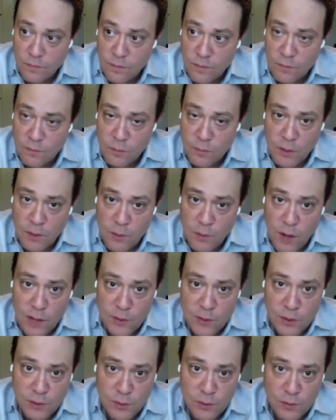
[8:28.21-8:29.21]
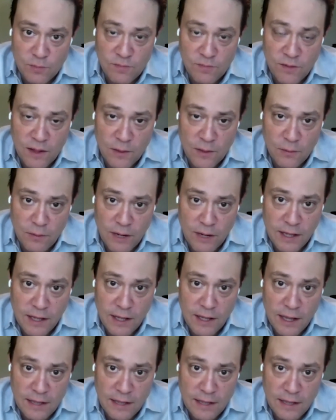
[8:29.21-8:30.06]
Everybody watching, you should follow Ray